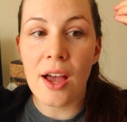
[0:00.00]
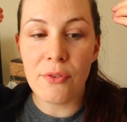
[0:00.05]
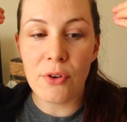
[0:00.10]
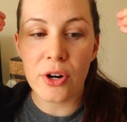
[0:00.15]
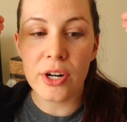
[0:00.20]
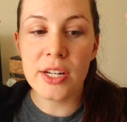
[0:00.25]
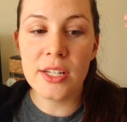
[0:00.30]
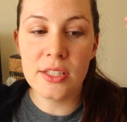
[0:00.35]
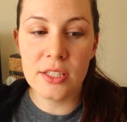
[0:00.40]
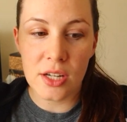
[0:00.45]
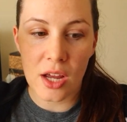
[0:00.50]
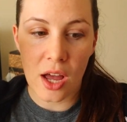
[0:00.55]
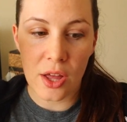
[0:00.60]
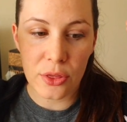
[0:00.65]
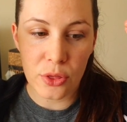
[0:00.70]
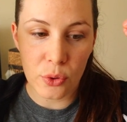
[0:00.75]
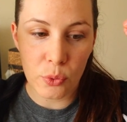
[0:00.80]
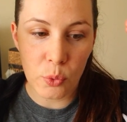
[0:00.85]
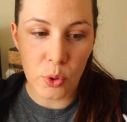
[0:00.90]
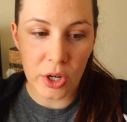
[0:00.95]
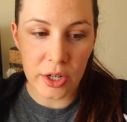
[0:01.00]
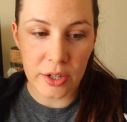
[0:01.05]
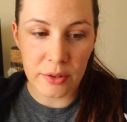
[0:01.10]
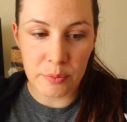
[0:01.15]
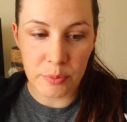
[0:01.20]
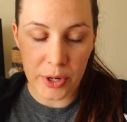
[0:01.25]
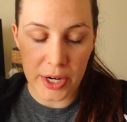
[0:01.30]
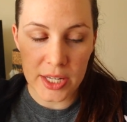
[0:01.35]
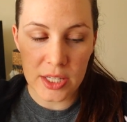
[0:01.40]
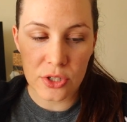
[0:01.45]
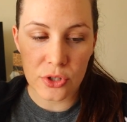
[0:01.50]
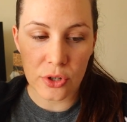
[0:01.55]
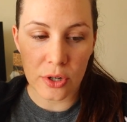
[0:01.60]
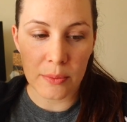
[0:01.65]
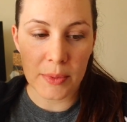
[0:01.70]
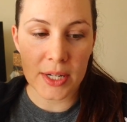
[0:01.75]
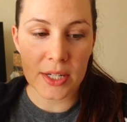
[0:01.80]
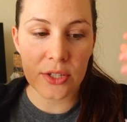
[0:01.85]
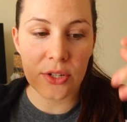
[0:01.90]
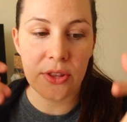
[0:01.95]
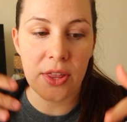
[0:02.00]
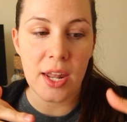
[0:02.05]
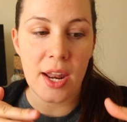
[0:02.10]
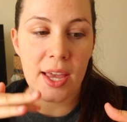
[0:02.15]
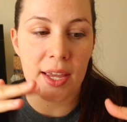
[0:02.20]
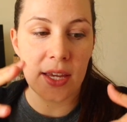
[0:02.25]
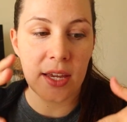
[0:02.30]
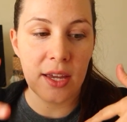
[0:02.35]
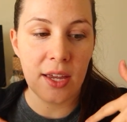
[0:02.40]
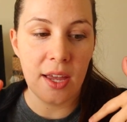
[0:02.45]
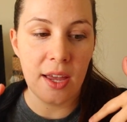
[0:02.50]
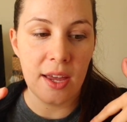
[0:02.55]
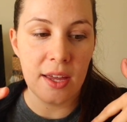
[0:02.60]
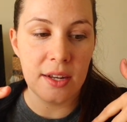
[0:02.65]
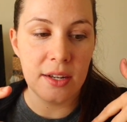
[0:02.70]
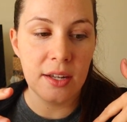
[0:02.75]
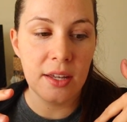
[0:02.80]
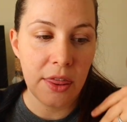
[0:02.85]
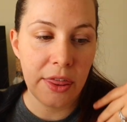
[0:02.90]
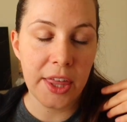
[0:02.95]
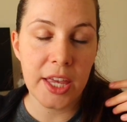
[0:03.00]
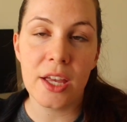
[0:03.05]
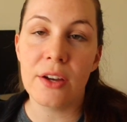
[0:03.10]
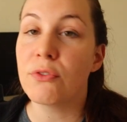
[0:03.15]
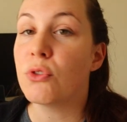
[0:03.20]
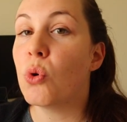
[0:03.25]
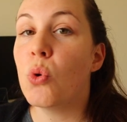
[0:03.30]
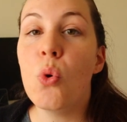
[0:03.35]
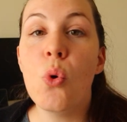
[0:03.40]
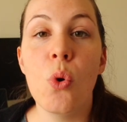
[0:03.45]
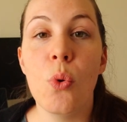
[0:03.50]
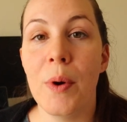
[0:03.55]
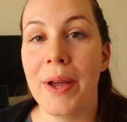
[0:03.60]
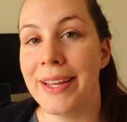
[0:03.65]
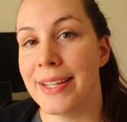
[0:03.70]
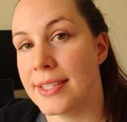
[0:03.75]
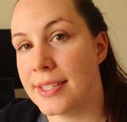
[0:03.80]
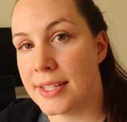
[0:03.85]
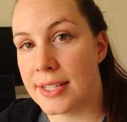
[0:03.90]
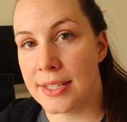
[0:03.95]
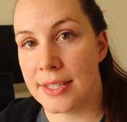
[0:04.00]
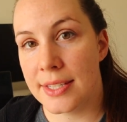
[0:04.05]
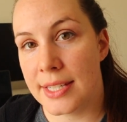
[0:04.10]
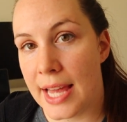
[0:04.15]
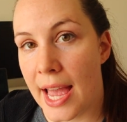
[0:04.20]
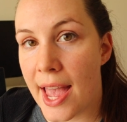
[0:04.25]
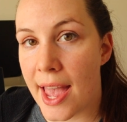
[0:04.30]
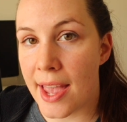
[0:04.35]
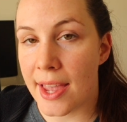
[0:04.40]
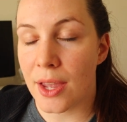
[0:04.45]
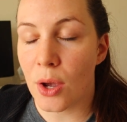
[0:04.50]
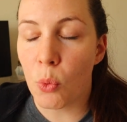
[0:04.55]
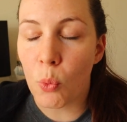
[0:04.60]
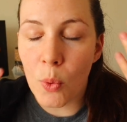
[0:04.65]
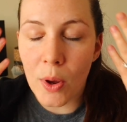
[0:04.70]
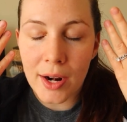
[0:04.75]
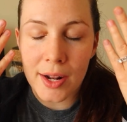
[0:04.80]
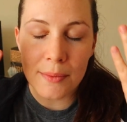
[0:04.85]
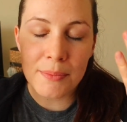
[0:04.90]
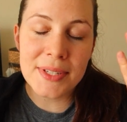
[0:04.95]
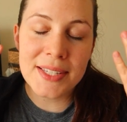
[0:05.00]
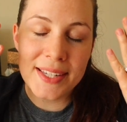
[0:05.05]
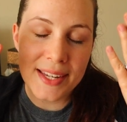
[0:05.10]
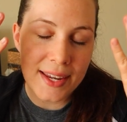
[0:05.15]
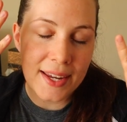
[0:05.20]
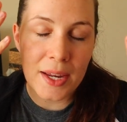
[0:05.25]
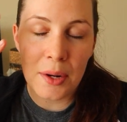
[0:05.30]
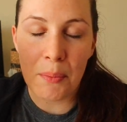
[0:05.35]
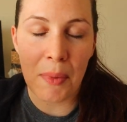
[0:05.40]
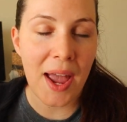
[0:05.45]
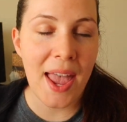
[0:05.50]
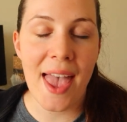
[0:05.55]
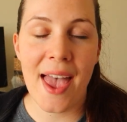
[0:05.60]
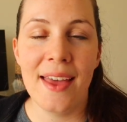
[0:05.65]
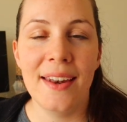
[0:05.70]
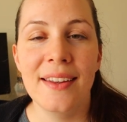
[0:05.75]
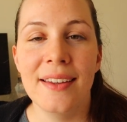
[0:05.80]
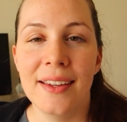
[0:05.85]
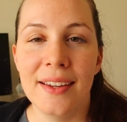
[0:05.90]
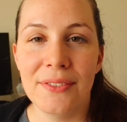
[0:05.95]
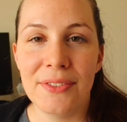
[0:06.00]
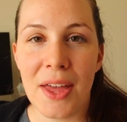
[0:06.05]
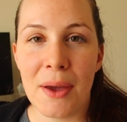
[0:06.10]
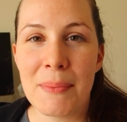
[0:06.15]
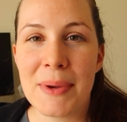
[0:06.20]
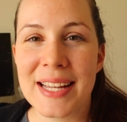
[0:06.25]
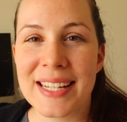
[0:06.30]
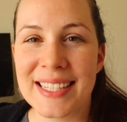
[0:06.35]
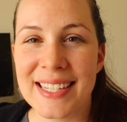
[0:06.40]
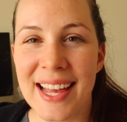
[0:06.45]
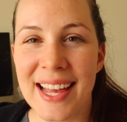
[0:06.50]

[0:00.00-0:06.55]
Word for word: I've already done the work of brainstorming. So then I can think of cool ways to say what I'm seeing in my head, if that makes